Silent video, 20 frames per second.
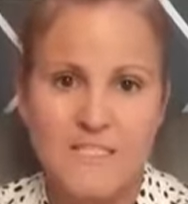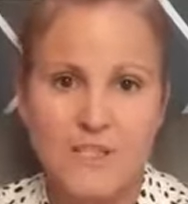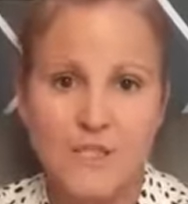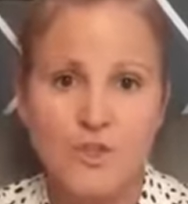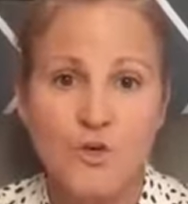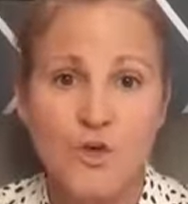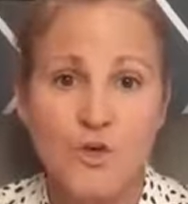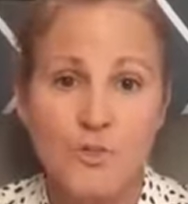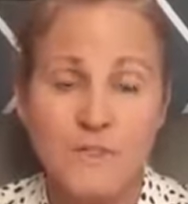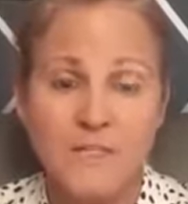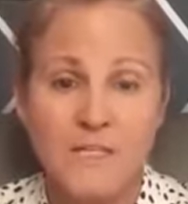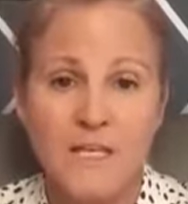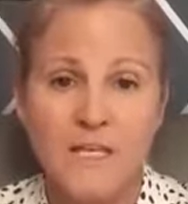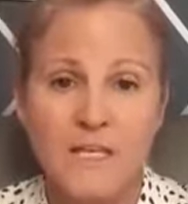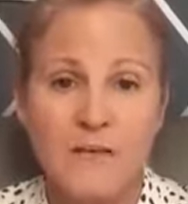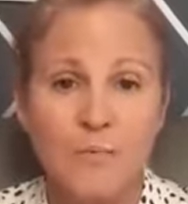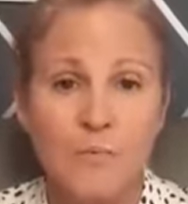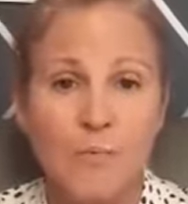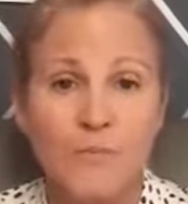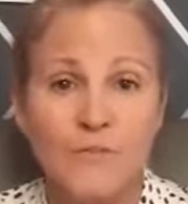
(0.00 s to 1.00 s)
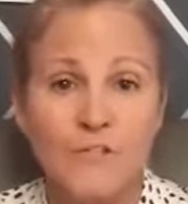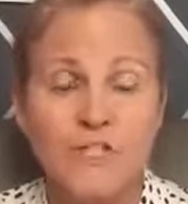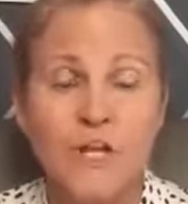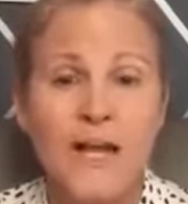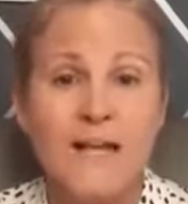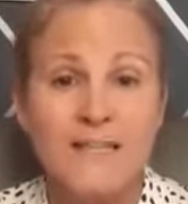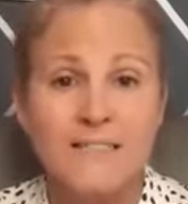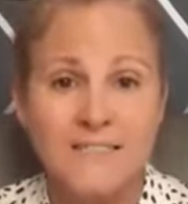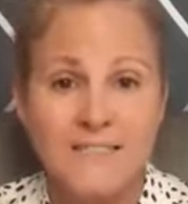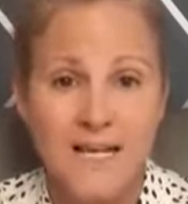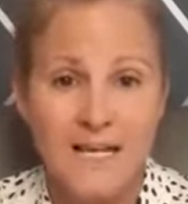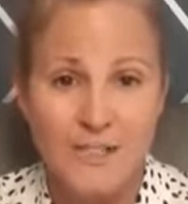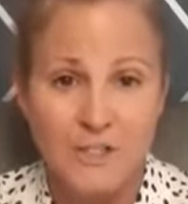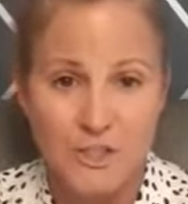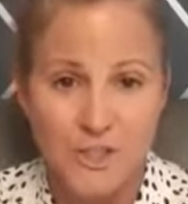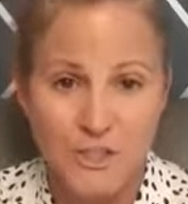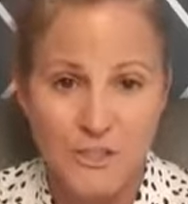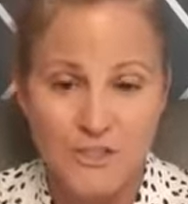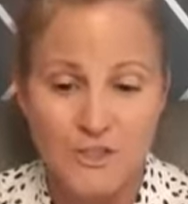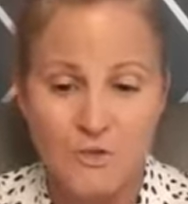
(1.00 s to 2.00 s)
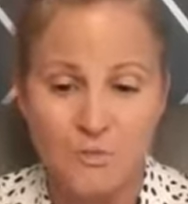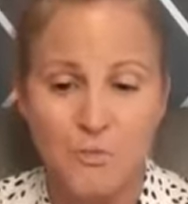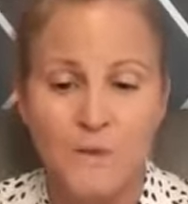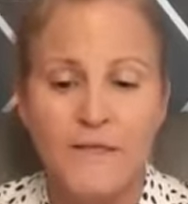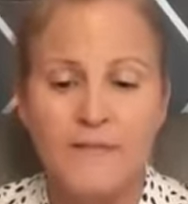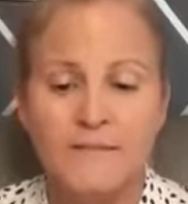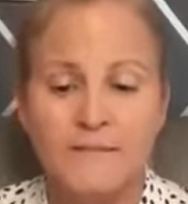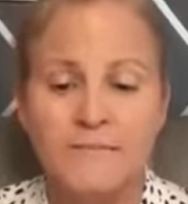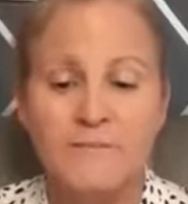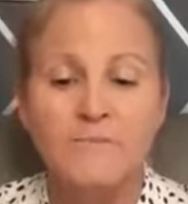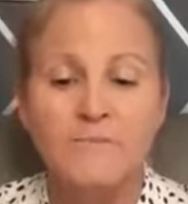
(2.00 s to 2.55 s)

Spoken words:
So you're saying what the child is actually doing.